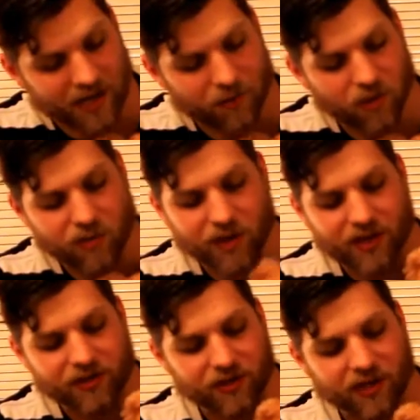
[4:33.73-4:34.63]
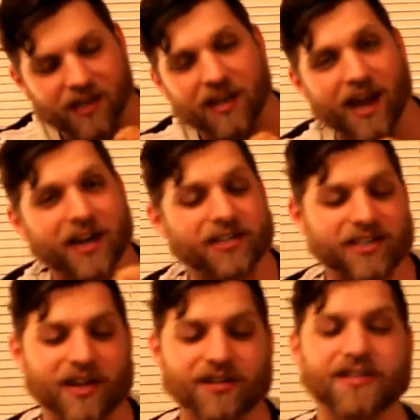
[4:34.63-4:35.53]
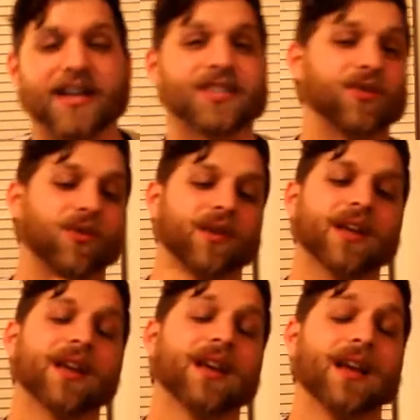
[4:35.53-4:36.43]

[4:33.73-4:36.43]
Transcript: And when you enter it in, it actually tells that story.